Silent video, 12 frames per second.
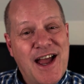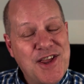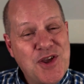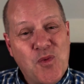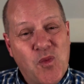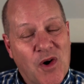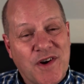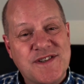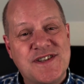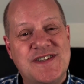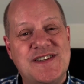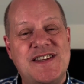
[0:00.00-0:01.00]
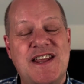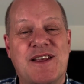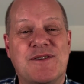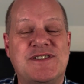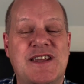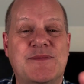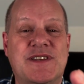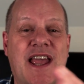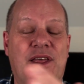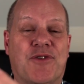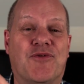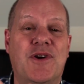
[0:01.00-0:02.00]
You want to see those teams
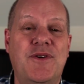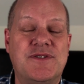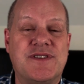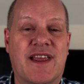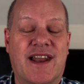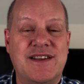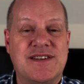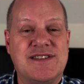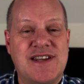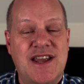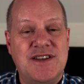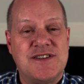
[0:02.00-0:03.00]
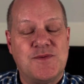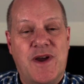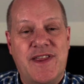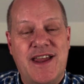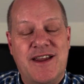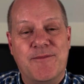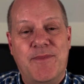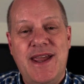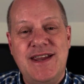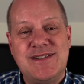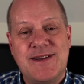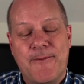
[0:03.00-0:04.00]
get through to the later stages where they
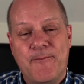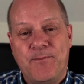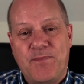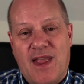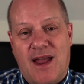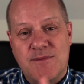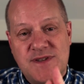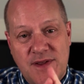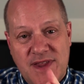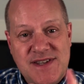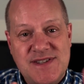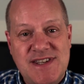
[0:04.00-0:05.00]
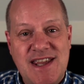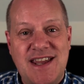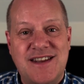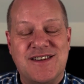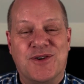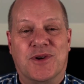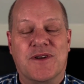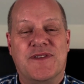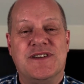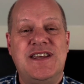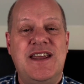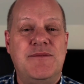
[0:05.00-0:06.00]
compete. So they seed all of the
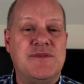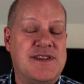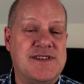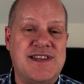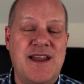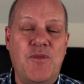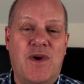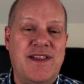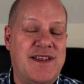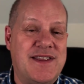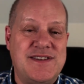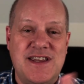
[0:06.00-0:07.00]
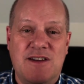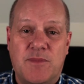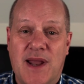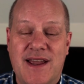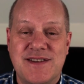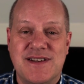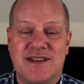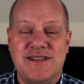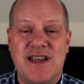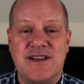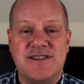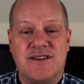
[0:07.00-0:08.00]
teams the same way that they seed players in a
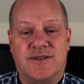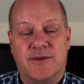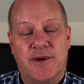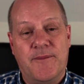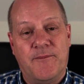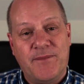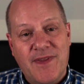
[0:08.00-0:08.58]
tennis tournament